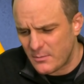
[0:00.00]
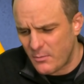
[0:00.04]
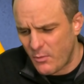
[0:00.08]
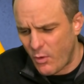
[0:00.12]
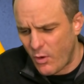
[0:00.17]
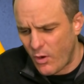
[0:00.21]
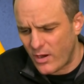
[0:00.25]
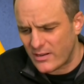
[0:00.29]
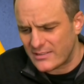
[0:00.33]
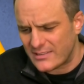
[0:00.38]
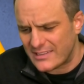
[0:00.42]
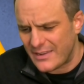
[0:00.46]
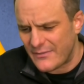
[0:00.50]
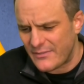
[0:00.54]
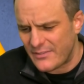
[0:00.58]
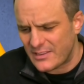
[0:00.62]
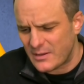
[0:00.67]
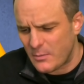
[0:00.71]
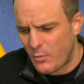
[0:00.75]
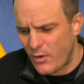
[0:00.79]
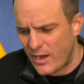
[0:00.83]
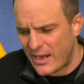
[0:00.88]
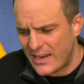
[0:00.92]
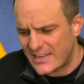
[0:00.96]
more, give you a
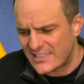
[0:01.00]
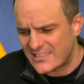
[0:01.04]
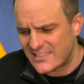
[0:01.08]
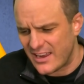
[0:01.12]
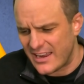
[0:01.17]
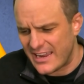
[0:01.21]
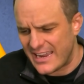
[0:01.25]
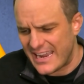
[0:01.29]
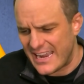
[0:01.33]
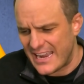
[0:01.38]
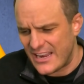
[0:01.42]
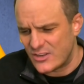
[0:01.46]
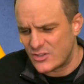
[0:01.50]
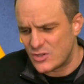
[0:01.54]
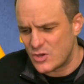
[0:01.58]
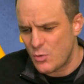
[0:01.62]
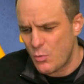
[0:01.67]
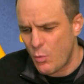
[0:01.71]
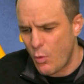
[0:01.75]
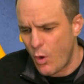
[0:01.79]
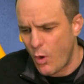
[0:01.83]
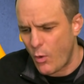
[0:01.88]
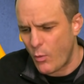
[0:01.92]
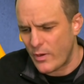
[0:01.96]
little more insight into
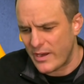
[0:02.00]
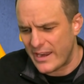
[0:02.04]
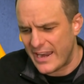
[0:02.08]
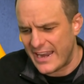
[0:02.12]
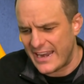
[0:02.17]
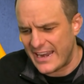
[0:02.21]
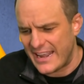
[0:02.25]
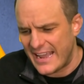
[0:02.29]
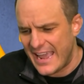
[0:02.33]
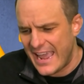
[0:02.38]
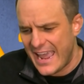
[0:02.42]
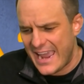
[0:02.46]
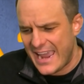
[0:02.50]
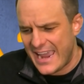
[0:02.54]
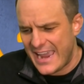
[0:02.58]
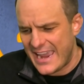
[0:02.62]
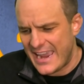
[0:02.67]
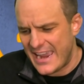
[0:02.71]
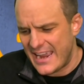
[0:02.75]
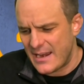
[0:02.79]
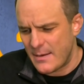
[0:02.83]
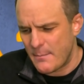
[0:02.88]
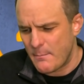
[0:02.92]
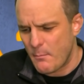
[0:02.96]
what we're getting
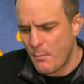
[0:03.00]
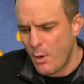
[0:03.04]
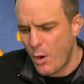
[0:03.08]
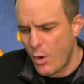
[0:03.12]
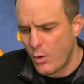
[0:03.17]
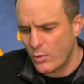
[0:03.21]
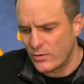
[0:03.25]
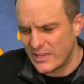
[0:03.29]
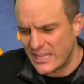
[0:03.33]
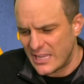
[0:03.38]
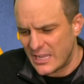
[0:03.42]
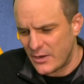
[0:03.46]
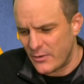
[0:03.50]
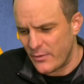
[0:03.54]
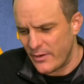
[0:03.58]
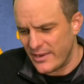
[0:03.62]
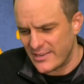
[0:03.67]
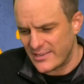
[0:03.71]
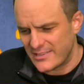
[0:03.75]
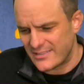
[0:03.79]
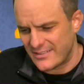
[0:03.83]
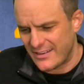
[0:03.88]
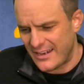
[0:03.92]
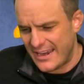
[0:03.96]
in Mo
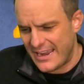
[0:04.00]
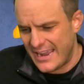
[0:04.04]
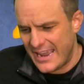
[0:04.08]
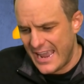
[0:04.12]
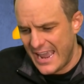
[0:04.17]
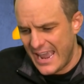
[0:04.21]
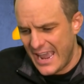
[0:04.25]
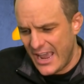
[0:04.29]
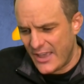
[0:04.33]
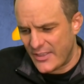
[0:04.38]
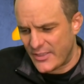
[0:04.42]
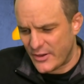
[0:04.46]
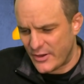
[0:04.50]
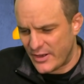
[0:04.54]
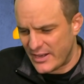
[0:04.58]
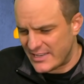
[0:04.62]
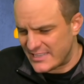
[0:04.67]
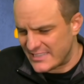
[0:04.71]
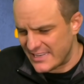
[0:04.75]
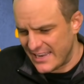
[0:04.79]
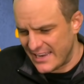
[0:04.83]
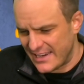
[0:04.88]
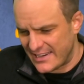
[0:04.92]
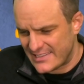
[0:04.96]
Linguist. All right,
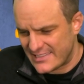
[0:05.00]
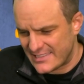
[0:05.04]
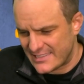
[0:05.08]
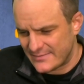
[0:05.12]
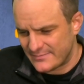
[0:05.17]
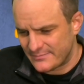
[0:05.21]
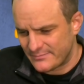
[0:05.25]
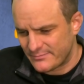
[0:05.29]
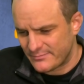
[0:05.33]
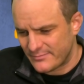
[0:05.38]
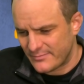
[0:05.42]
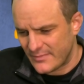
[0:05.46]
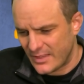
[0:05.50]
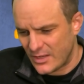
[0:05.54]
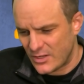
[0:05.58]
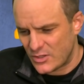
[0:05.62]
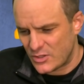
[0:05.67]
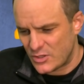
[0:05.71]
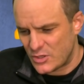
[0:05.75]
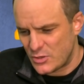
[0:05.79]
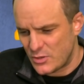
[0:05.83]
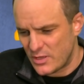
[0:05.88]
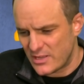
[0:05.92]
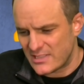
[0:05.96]
36,
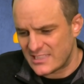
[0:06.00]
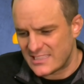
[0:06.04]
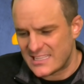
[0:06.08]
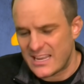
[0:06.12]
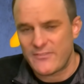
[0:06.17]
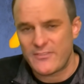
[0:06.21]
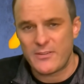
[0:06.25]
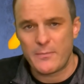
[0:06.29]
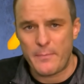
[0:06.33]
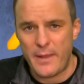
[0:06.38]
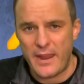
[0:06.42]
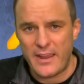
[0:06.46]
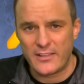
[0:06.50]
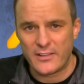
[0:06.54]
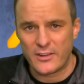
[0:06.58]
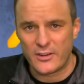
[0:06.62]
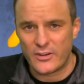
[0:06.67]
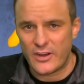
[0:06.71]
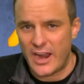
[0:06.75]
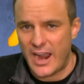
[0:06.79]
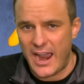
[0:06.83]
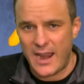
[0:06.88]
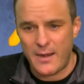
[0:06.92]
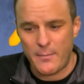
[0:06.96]
2007 Baylor
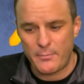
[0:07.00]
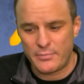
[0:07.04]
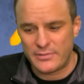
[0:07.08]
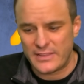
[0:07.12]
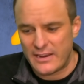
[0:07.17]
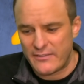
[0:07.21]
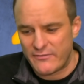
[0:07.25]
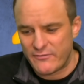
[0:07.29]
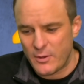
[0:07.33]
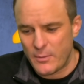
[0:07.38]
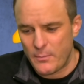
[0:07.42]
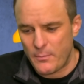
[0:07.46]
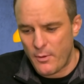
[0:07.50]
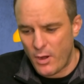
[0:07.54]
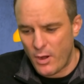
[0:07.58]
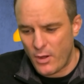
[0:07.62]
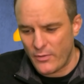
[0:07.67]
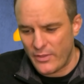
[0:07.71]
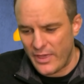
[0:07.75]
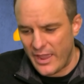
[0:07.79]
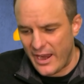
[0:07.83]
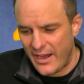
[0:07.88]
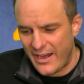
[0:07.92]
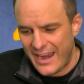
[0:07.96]
grad, played football
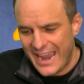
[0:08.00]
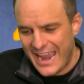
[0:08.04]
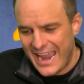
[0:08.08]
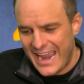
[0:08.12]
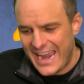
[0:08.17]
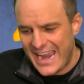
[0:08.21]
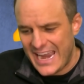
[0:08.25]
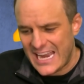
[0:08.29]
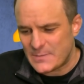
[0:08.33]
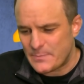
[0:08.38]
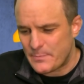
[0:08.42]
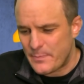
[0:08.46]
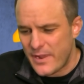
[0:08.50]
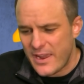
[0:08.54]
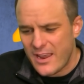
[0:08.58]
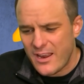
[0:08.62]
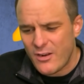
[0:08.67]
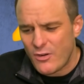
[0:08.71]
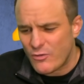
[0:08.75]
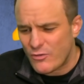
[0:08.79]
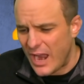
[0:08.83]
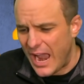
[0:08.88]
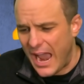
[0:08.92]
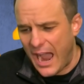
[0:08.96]
there. He's been
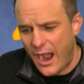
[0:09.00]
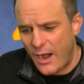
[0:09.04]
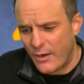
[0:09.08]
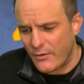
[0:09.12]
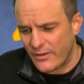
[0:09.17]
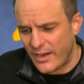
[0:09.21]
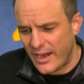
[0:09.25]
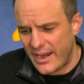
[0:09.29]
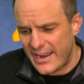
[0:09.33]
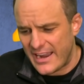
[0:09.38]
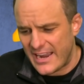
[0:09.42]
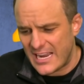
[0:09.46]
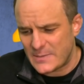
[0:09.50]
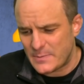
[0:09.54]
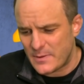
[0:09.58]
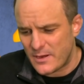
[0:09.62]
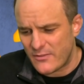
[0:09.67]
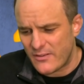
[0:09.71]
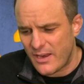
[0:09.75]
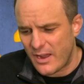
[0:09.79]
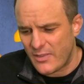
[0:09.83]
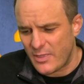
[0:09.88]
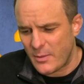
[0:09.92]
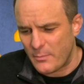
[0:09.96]
around, right? He's been
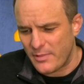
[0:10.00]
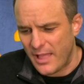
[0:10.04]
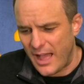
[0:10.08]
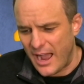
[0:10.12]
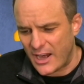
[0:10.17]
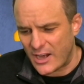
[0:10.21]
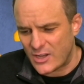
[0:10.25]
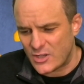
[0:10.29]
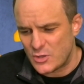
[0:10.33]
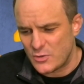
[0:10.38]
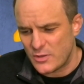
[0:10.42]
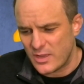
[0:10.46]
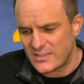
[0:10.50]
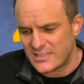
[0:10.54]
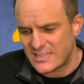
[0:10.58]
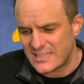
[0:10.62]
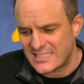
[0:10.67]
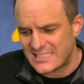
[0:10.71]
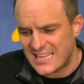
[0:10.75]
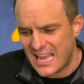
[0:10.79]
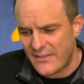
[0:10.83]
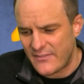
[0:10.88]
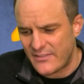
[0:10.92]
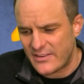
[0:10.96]
around the block.
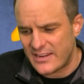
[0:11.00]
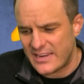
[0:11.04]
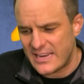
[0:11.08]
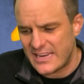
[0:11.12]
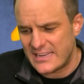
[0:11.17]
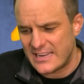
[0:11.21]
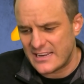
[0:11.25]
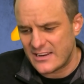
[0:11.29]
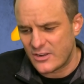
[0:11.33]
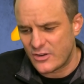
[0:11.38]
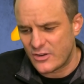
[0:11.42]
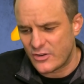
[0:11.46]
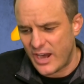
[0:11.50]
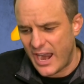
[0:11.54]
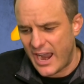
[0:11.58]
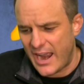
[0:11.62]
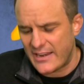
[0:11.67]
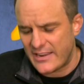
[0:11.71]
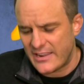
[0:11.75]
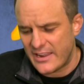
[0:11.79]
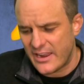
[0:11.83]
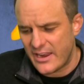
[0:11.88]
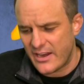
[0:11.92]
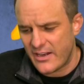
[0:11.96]
2007, he did a
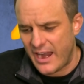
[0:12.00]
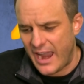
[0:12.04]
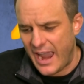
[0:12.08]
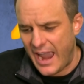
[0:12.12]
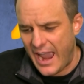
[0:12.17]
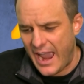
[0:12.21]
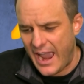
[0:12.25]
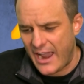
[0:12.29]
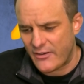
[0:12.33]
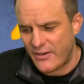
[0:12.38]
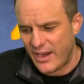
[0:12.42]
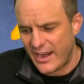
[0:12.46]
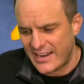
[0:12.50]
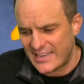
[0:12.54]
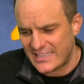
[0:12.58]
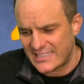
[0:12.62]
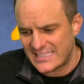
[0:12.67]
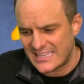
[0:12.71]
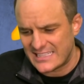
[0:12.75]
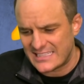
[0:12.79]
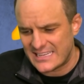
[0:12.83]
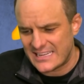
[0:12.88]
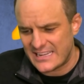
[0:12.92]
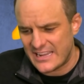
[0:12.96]
grad
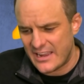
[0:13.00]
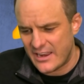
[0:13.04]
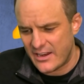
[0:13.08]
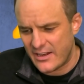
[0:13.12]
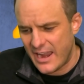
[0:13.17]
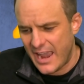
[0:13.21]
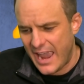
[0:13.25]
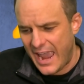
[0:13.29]
assistant year